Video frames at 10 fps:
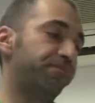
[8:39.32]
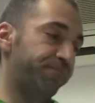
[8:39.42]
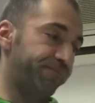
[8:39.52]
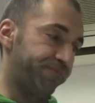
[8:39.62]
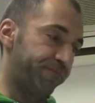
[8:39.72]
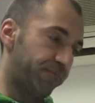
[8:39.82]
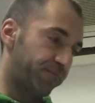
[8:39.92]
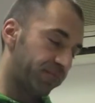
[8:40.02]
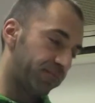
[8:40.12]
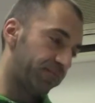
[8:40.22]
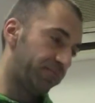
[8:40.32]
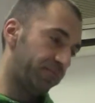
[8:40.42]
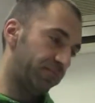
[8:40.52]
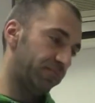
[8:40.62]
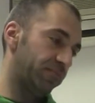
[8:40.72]

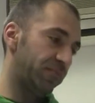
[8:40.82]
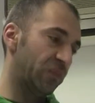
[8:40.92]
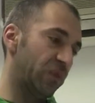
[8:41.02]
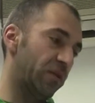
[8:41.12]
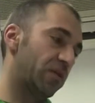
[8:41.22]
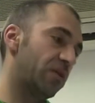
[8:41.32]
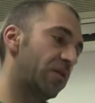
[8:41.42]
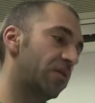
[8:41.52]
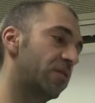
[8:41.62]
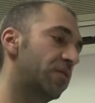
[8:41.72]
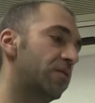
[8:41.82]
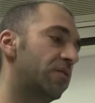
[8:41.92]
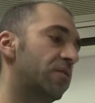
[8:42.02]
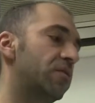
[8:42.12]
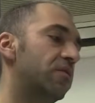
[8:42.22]

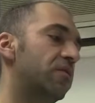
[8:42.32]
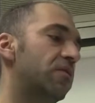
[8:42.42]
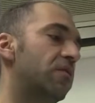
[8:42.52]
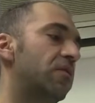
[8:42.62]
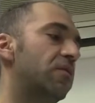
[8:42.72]
(no one is talking)